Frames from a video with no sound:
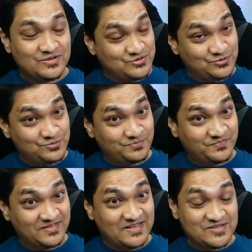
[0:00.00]
So
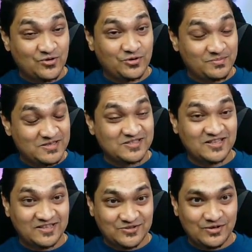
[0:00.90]
this automation
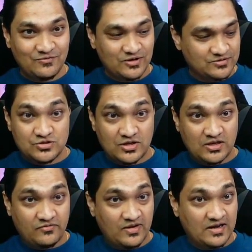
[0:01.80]
actually works. So
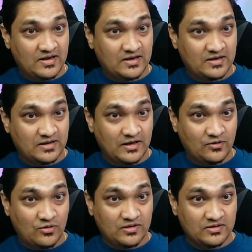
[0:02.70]
if I click
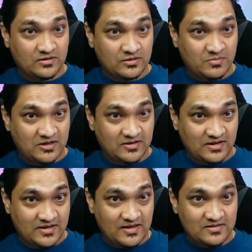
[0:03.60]
on the third button
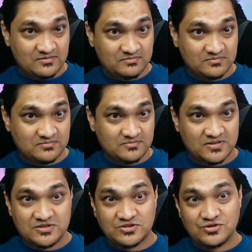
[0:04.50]
again,
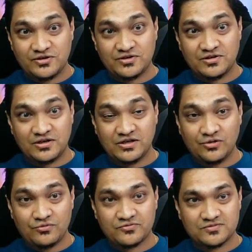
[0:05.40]
it's actually turning it
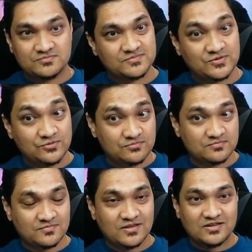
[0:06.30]
off. So
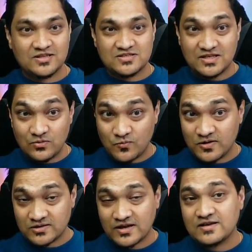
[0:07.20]
this thing
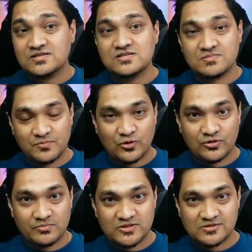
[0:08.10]
worked as a simple
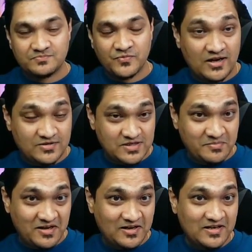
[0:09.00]
automation. Now
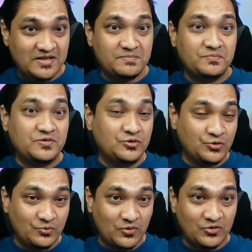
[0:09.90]
similarly, you
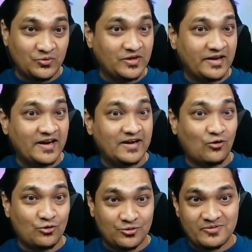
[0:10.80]
don't want to create
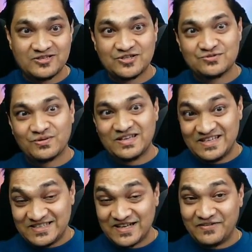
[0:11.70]
automations for
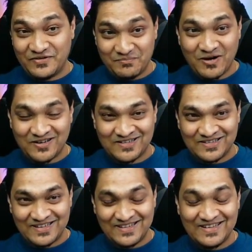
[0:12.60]
each and every button,
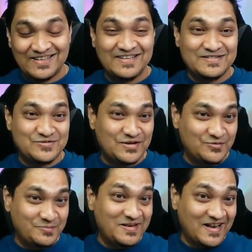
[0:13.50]
right? So it
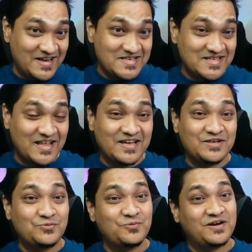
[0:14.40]
would be nice, like
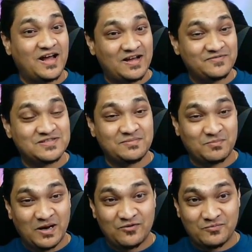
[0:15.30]
you would have some
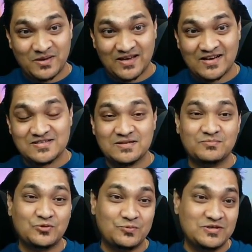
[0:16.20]
kind of mechanism
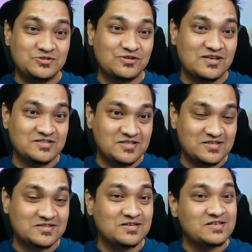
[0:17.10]
through which you can
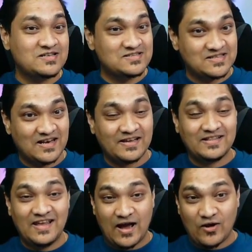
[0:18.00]
just select
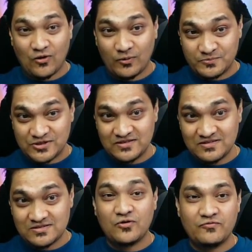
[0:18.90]
the option
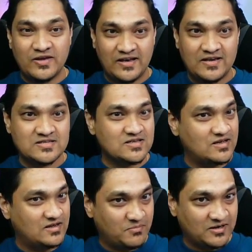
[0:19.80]
for various
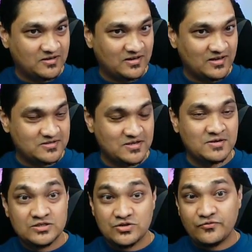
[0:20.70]
button clicks.
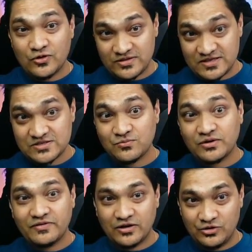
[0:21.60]
So for this,
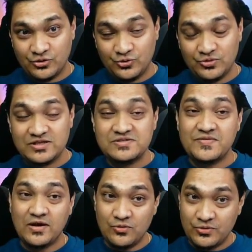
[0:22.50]
what we're going to do is we
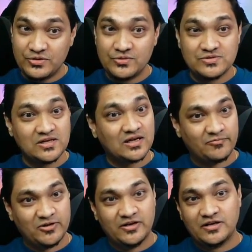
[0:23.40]
are going to use a
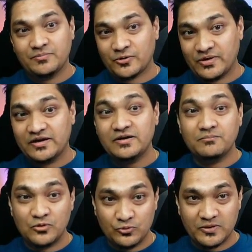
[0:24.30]
community provided
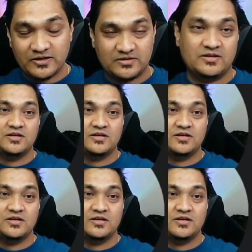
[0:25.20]
blueprint.